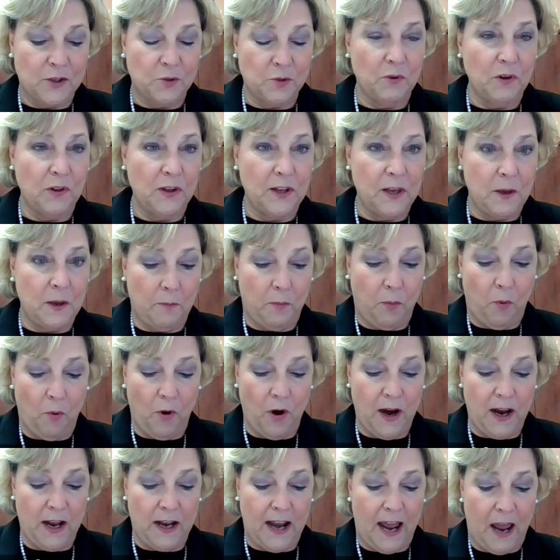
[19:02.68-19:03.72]
it's really
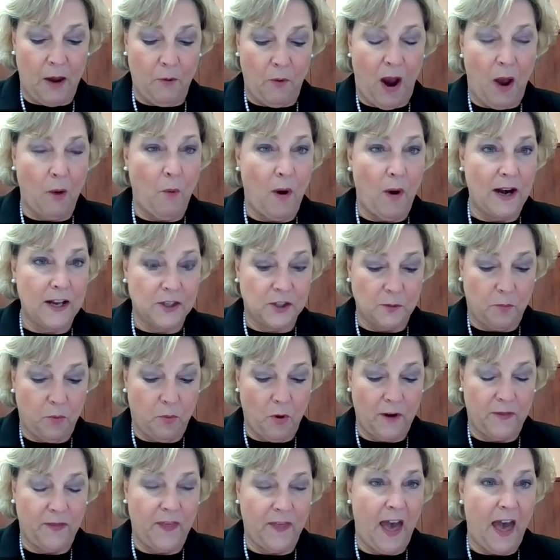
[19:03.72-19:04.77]
important. I want to
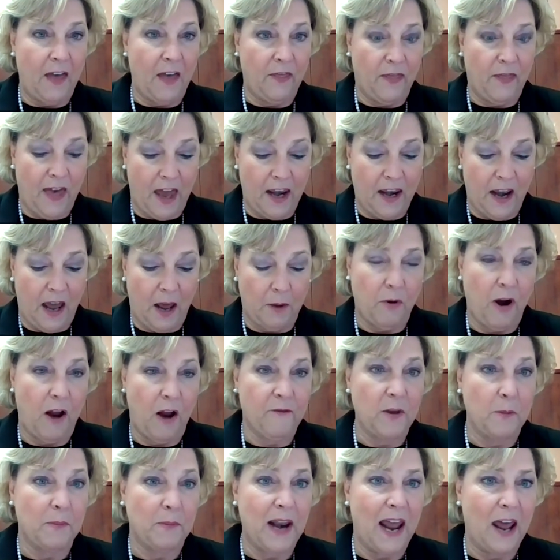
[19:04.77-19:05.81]
support that
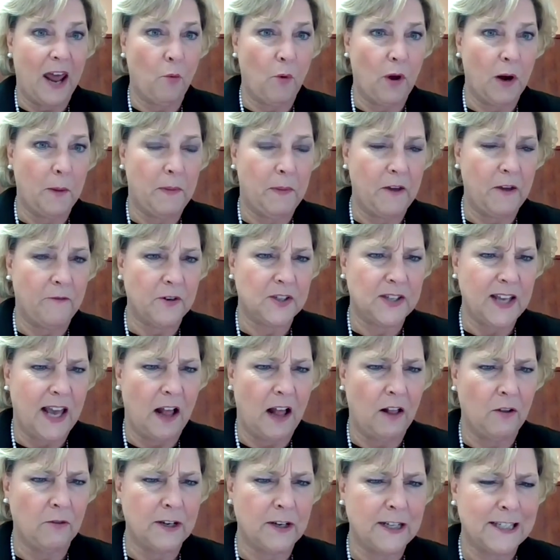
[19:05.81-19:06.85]
nonprofit, but I don't want to pay for
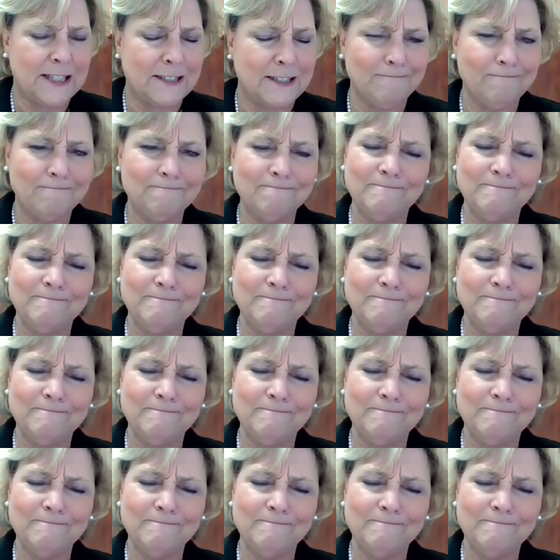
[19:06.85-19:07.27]
salaries."